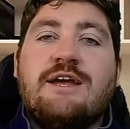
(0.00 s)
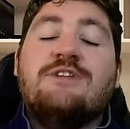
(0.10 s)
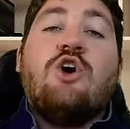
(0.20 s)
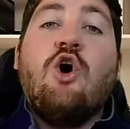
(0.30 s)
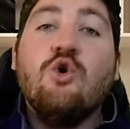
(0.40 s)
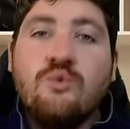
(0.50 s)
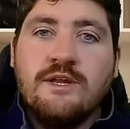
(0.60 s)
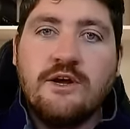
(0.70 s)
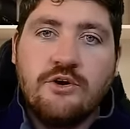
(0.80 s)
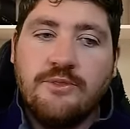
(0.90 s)
it's only
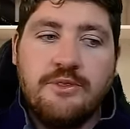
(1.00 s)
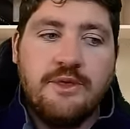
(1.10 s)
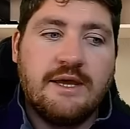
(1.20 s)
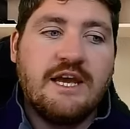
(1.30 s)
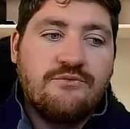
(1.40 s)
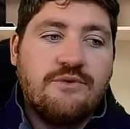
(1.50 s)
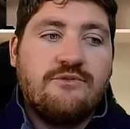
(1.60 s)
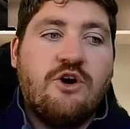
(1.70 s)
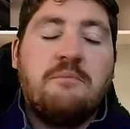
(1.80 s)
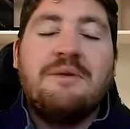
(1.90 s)
a good thing if we've
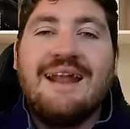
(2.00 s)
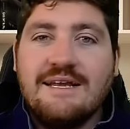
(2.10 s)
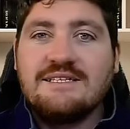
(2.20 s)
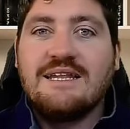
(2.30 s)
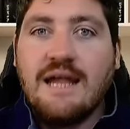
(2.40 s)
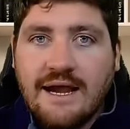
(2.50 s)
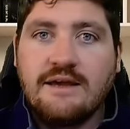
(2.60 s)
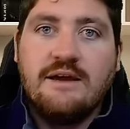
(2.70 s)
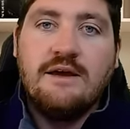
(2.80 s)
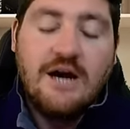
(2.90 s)
got players like
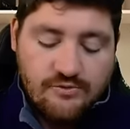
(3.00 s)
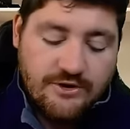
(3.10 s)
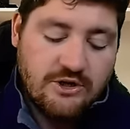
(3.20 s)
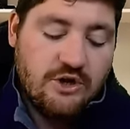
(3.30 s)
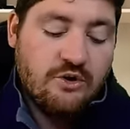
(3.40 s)
Elrich Louw,